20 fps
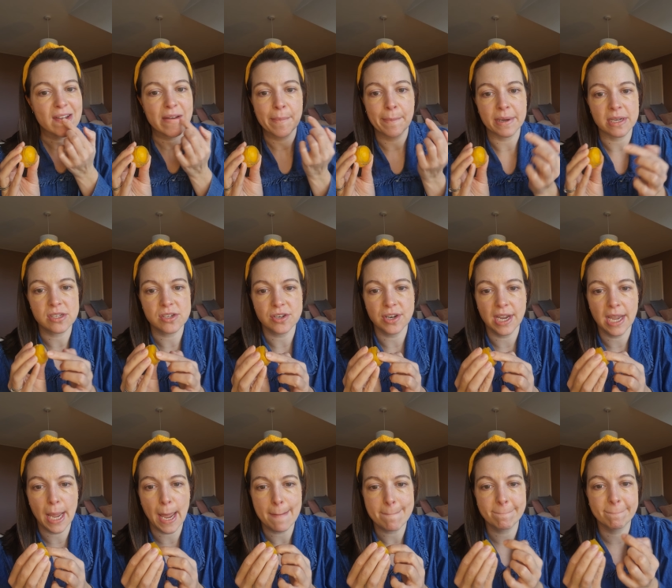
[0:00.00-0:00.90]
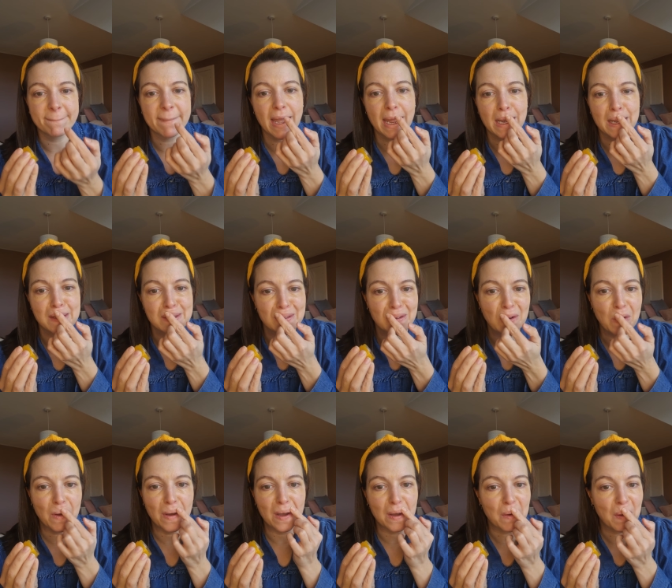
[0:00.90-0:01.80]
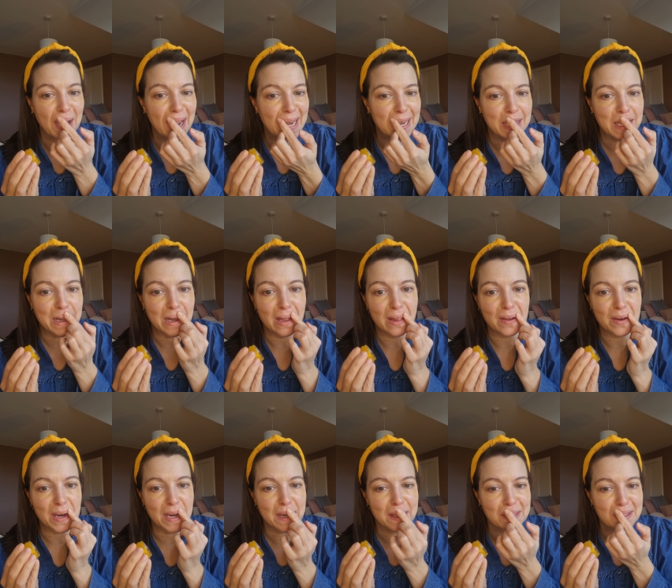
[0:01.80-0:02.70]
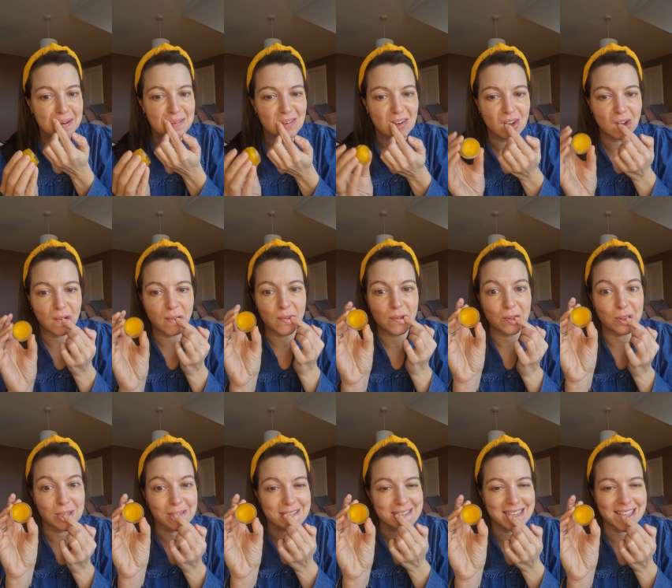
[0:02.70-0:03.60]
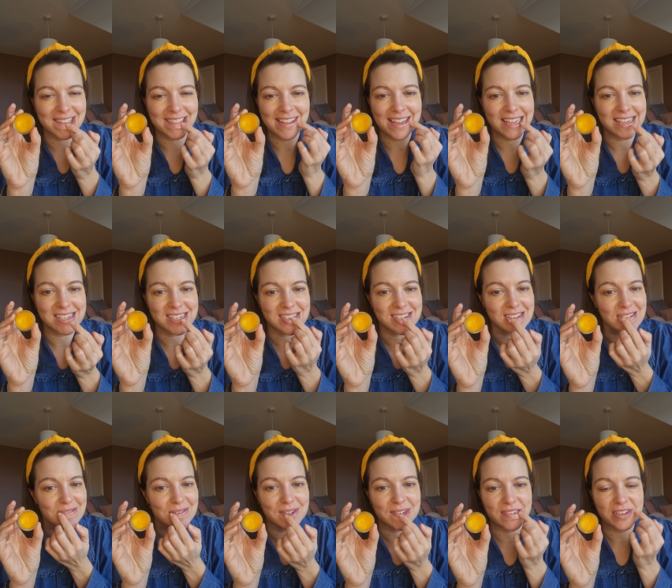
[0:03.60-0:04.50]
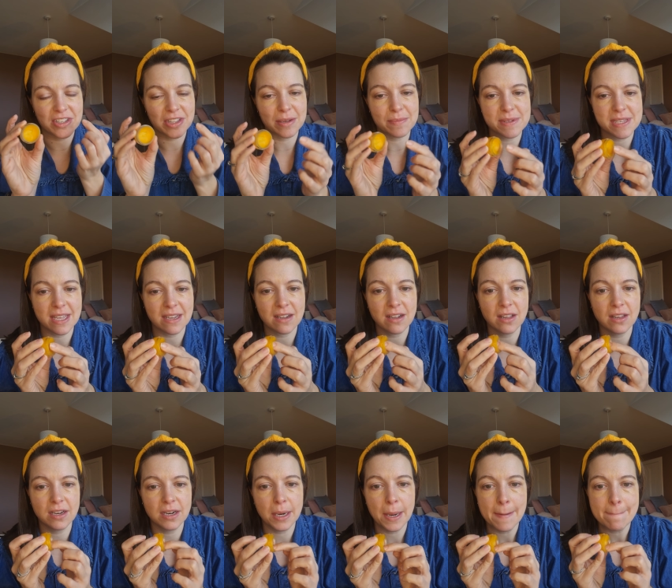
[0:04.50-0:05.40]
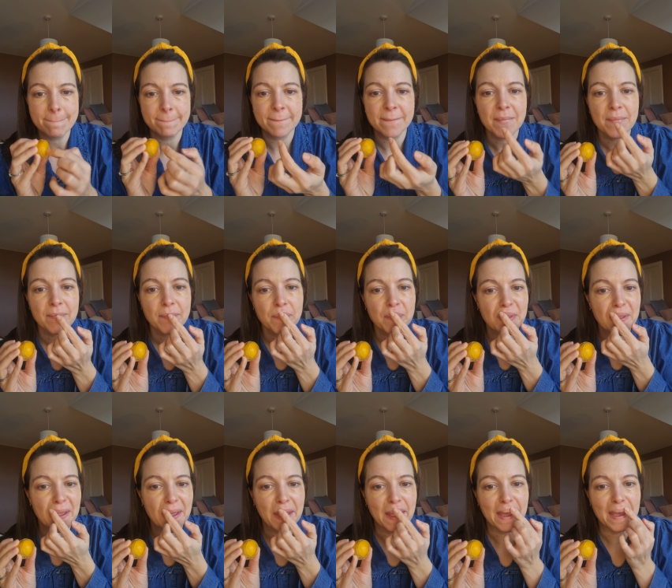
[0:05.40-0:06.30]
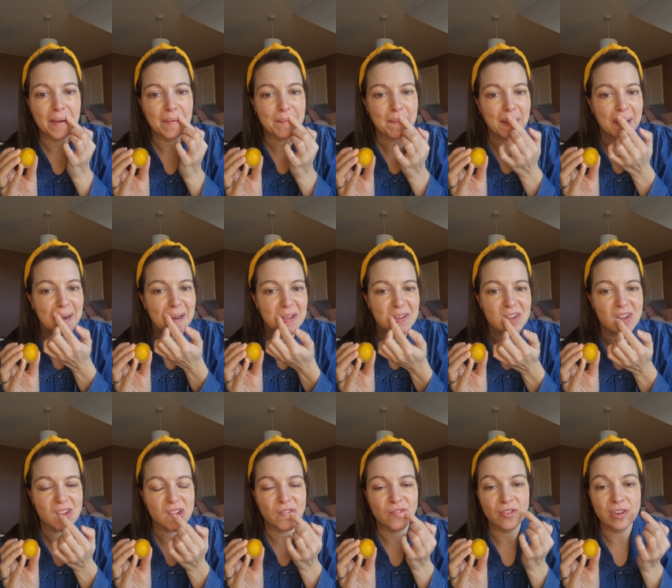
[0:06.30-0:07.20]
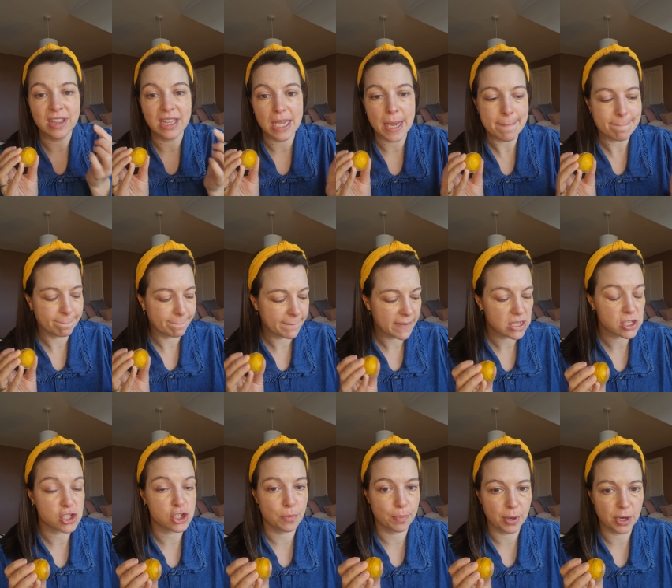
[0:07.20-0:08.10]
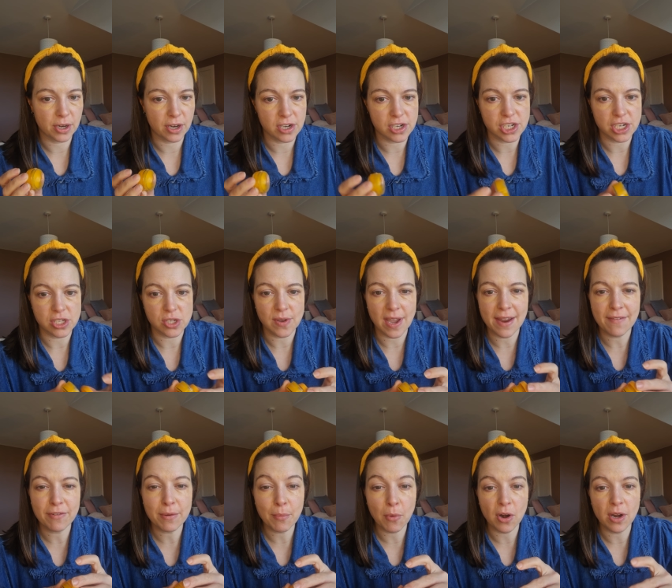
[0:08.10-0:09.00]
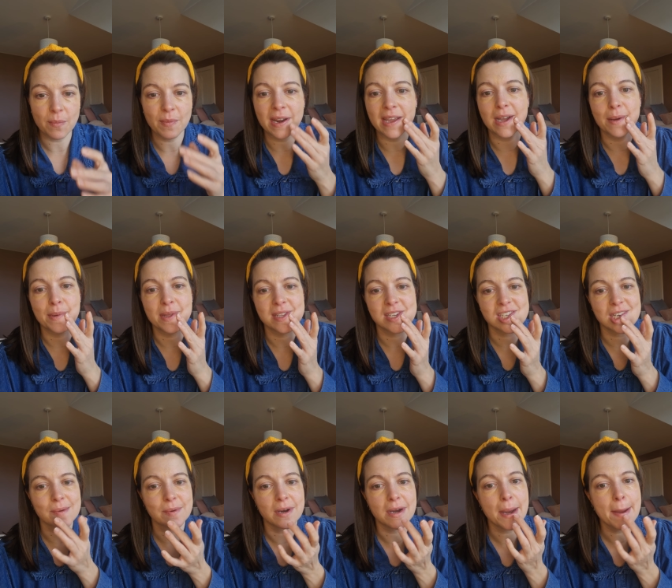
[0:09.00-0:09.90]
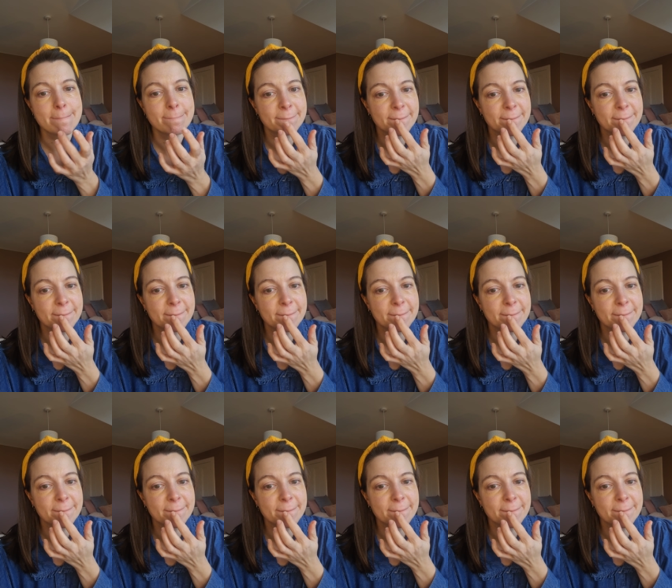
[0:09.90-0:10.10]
buttery, and it's not got any colour or anything to it, although it looks like that. It doesn't go on your lips, that colour. And it's just really super nourishing. So every morning when I come out the shower